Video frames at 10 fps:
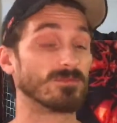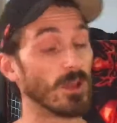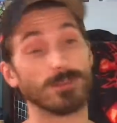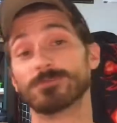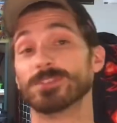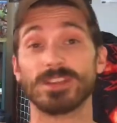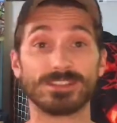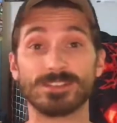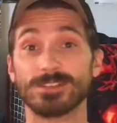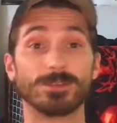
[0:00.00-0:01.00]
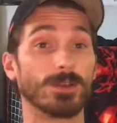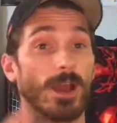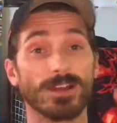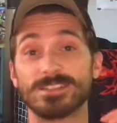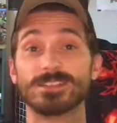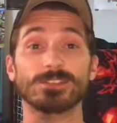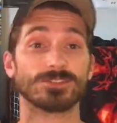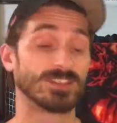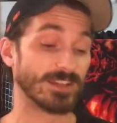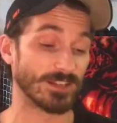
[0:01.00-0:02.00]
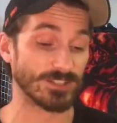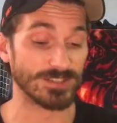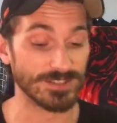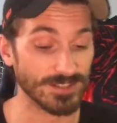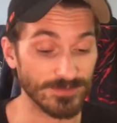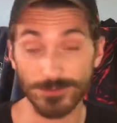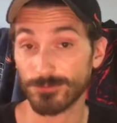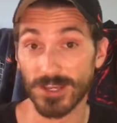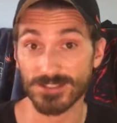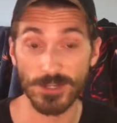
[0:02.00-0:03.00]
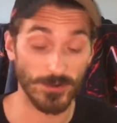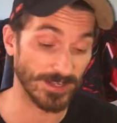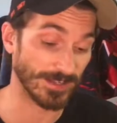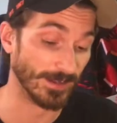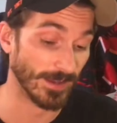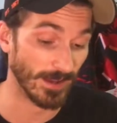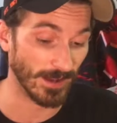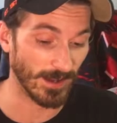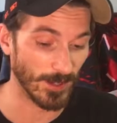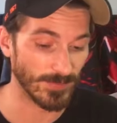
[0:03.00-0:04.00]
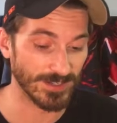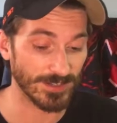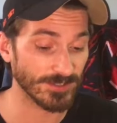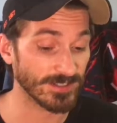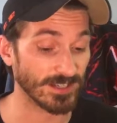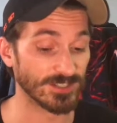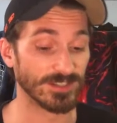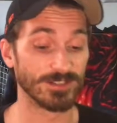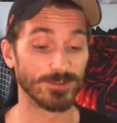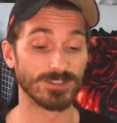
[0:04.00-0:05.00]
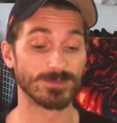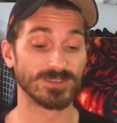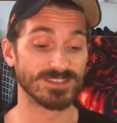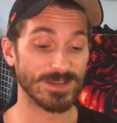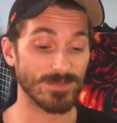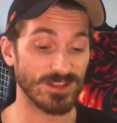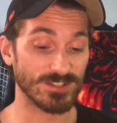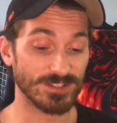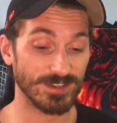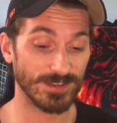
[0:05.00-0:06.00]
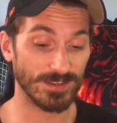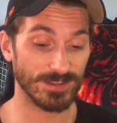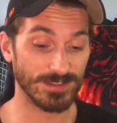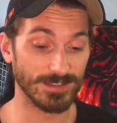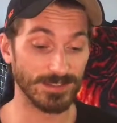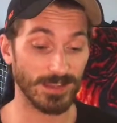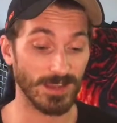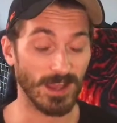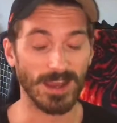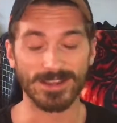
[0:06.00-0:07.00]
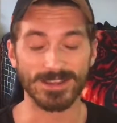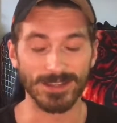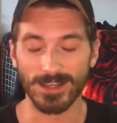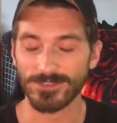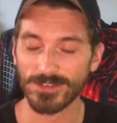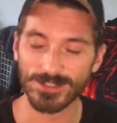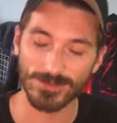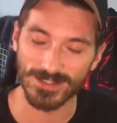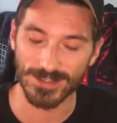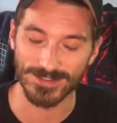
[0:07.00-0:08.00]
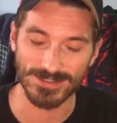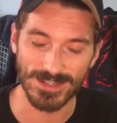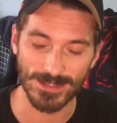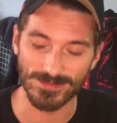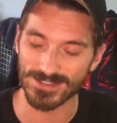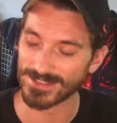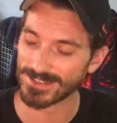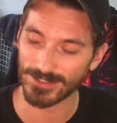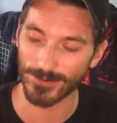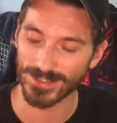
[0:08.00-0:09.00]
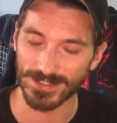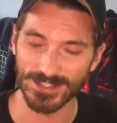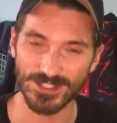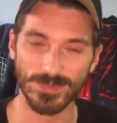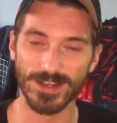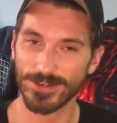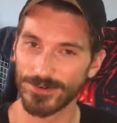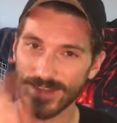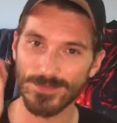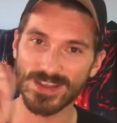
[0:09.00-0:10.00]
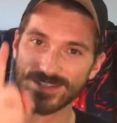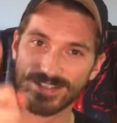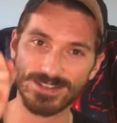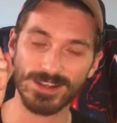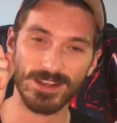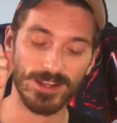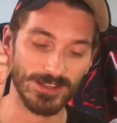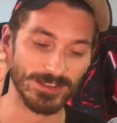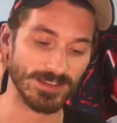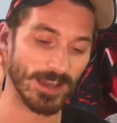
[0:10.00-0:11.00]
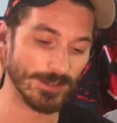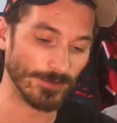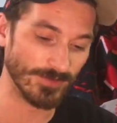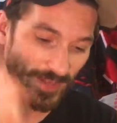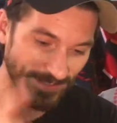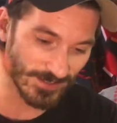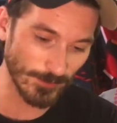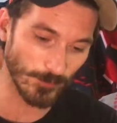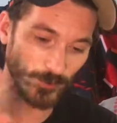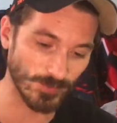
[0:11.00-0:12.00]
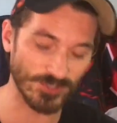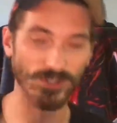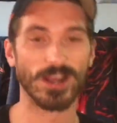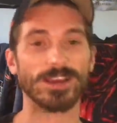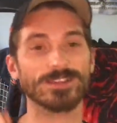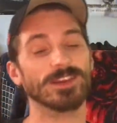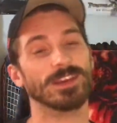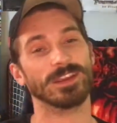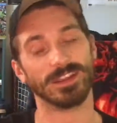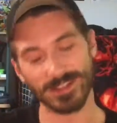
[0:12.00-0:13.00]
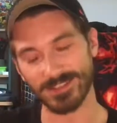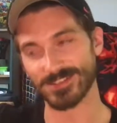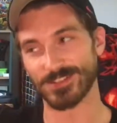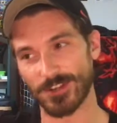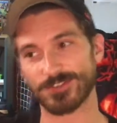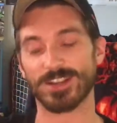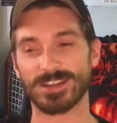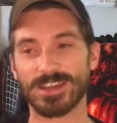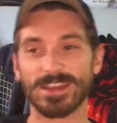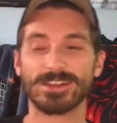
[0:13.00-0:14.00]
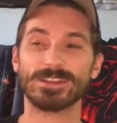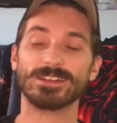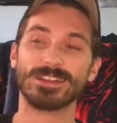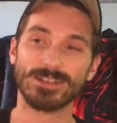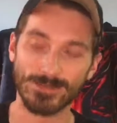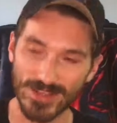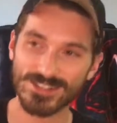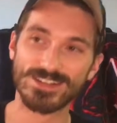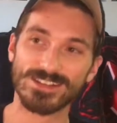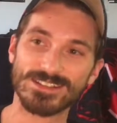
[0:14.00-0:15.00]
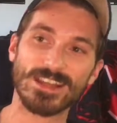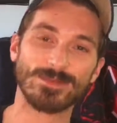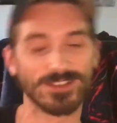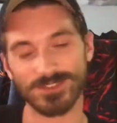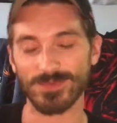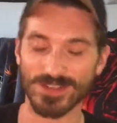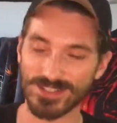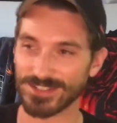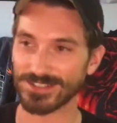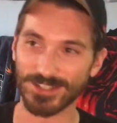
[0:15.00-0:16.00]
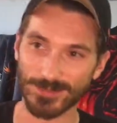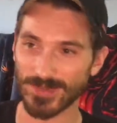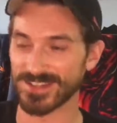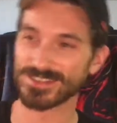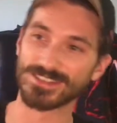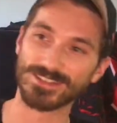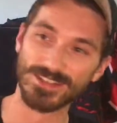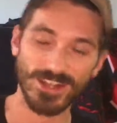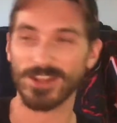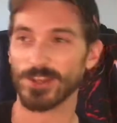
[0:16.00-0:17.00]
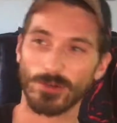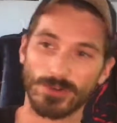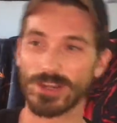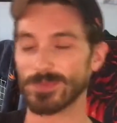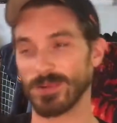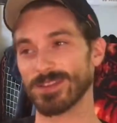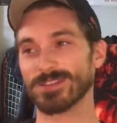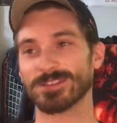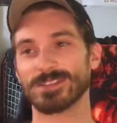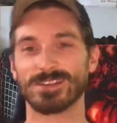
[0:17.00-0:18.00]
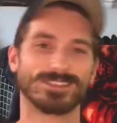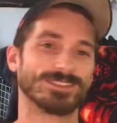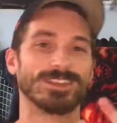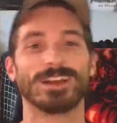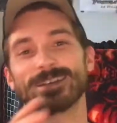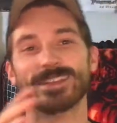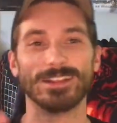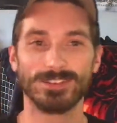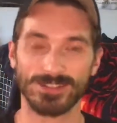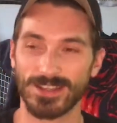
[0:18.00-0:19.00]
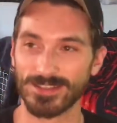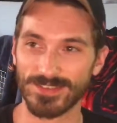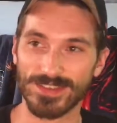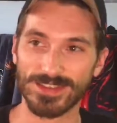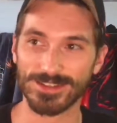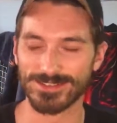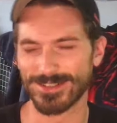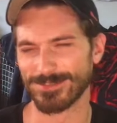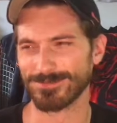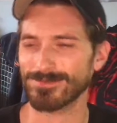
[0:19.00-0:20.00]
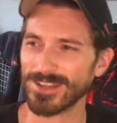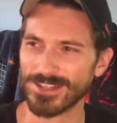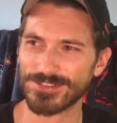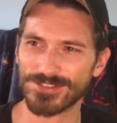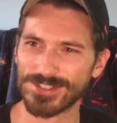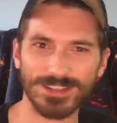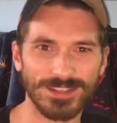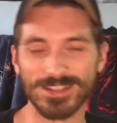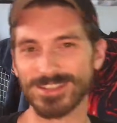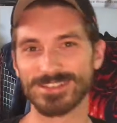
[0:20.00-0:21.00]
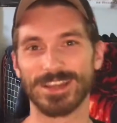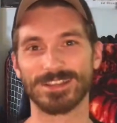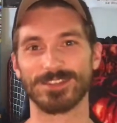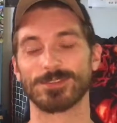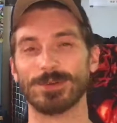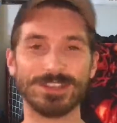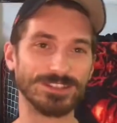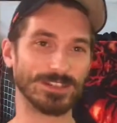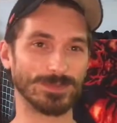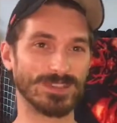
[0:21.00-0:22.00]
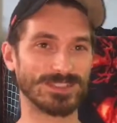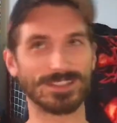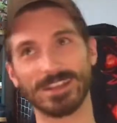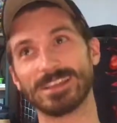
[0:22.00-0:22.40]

I'd really like to see those connections if you guys know any. But another connection I noticed was they mentioned I forgot to write down his name because I didn't quite catch it, but I know they mentioned the guy who invented the warp drive in Star Trek canon. They mentioned his name. They also mentioned Elon Musk and the Wright brothers, and I like that little kind of thing. It's kind of interesting that they decided to throw Elon Musk in.